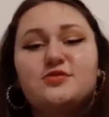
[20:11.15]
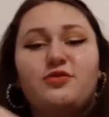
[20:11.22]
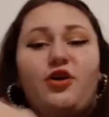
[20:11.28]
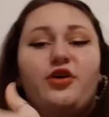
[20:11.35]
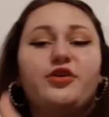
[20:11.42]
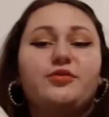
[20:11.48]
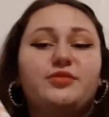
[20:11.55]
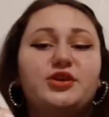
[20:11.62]

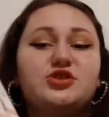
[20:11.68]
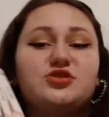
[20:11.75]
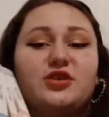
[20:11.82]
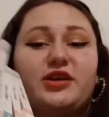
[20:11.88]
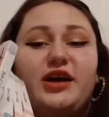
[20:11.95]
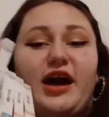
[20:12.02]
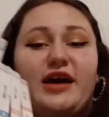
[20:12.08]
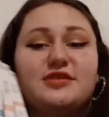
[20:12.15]
volume
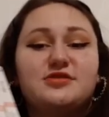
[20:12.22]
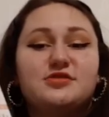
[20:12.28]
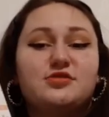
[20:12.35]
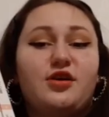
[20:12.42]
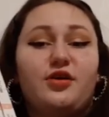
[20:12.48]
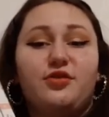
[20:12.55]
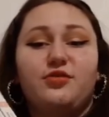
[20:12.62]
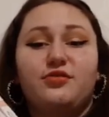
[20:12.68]
literally has
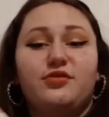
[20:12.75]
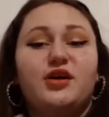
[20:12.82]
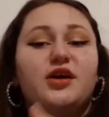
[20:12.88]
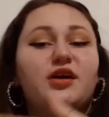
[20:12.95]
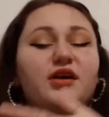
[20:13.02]
no